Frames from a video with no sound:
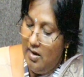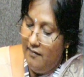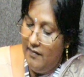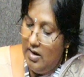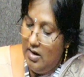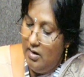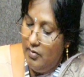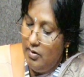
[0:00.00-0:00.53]

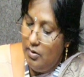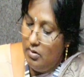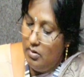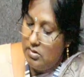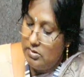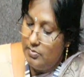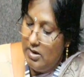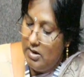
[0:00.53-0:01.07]
whenever you
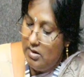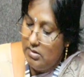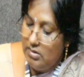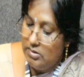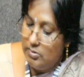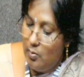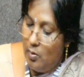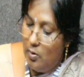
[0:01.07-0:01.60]
are seeing
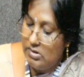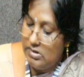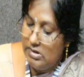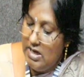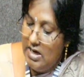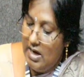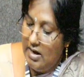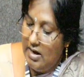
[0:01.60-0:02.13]
small
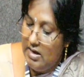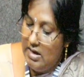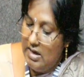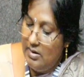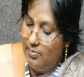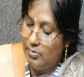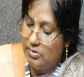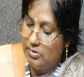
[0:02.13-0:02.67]
c and
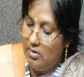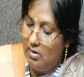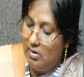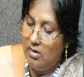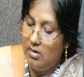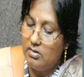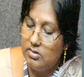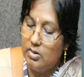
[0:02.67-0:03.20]
keeps
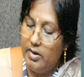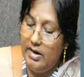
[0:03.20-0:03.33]
I